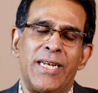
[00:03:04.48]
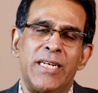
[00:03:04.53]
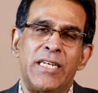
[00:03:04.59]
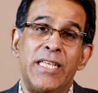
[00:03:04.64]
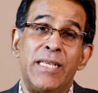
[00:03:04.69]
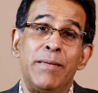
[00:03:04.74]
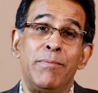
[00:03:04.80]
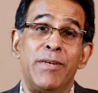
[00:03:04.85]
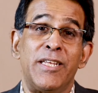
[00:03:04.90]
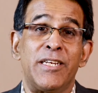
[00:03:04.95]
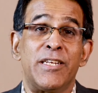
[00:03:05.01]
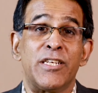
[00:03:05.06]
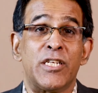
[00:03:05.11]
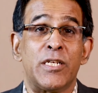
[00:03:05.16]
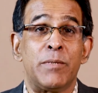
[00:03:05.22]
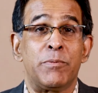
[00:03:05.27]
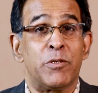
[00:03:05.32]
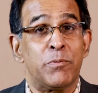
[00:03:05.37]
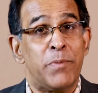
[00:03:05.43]
and Team
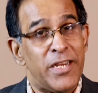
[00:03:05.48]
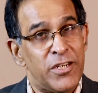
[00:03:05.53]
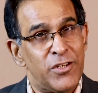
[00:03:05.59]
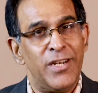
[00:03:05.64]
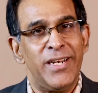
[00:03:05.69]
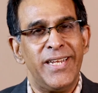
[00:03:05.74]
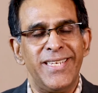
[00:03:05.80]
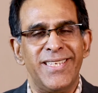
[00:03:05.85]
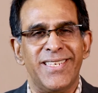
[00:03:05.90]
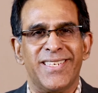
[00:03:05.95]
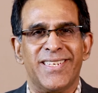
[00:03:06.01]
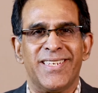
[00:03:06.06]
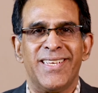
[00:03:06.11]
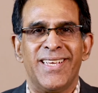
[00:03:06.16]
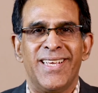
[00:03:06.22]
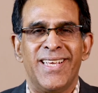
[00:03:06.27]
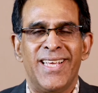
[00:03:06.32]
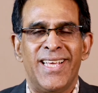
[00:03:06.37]
Leadership Specialist.